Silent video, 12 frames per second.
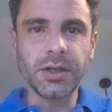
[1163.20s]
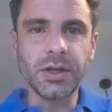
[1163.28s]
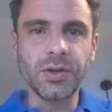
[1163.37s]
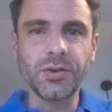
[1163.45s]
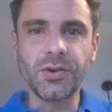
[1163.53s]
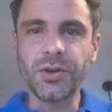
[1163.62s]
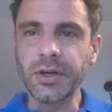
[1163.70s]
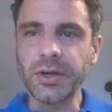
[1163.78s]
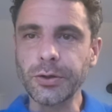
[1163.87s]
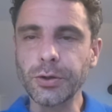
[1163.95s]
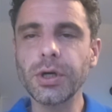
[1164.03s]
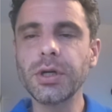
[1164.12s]
So,
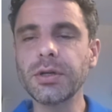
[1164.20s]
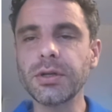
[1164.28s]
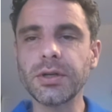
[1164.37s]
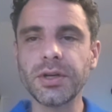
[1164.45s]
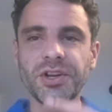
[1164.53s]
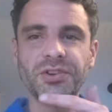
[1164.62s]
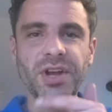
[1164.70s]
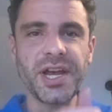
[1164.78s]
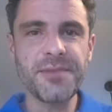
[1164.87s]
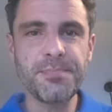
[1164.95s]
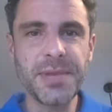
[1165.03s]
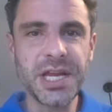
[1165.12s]
say
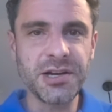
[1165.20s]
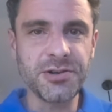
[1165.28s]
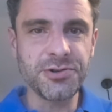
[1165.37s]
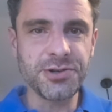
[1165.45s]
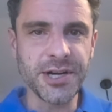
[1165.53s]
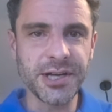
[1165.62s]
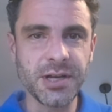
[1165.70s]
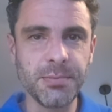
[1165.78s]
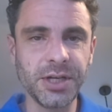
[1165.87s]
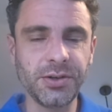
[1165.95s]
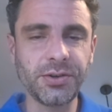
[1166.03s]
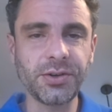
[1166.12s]
I've made a new
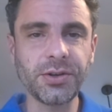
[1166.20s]
document.